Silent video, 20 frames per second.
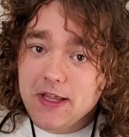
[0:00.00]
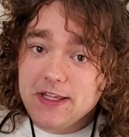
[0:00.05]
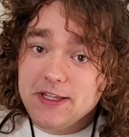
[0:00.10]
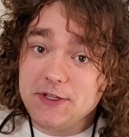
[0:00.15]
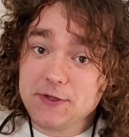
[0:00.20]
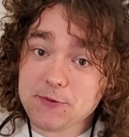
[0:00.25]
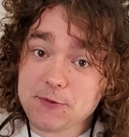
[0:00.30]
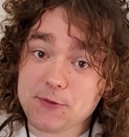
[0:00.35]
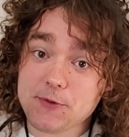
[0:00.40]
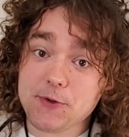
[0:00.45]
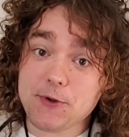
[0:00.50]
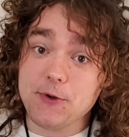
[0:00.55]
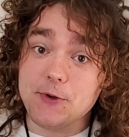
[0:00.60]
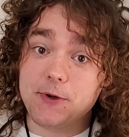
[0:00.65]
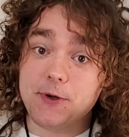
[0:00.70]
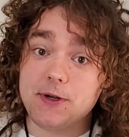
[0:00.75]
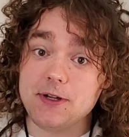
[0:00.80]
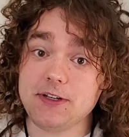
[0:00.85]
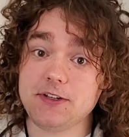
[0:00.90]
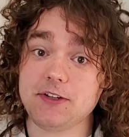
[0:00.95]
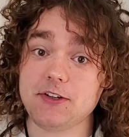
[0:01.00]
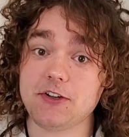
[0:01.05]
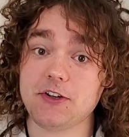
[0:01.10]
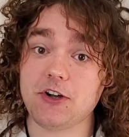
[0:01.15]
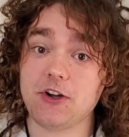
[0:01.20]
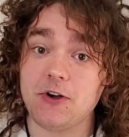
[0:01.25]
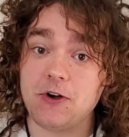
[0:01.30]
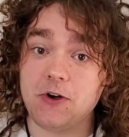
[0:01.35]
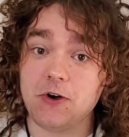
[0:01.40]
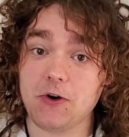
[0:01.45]
you could
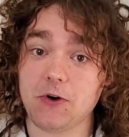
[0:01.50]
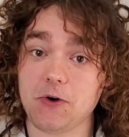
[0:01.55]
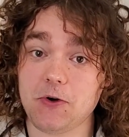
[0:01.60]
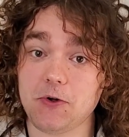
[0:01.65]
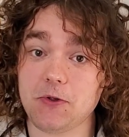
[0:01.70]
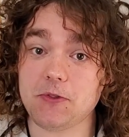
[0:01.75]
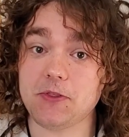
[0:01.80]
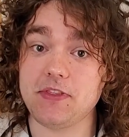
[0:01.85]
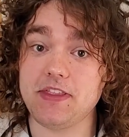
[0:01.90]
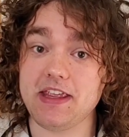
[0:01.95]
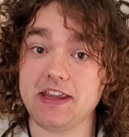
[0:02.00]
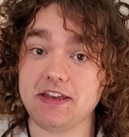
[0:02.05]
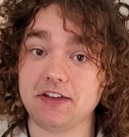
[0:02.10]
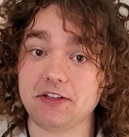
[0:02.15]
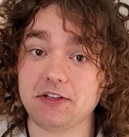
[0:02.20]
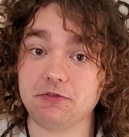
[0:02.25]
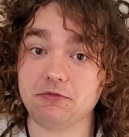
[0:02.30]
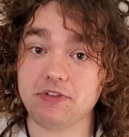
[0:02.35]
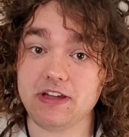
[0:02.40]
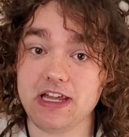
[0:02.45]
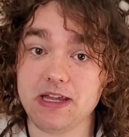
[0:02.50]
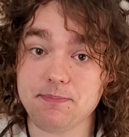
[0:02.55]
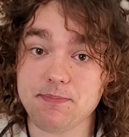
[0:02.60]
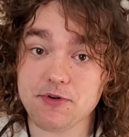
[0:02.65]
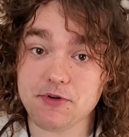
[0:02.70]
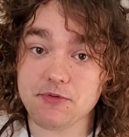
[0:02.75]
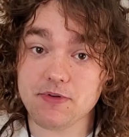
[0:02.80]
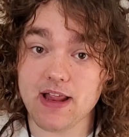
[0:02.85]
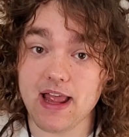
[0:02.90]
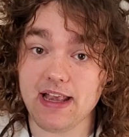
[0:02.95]
call this
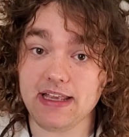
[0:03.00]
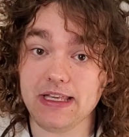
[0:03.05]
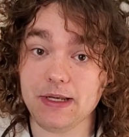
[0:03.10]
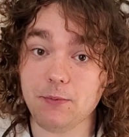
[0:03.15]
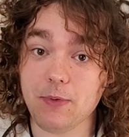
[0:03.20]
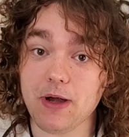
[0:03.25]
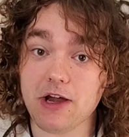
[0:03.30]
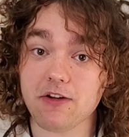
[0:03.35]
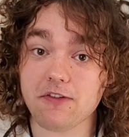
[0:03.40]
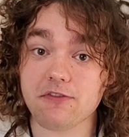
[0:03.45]
reboot anywhere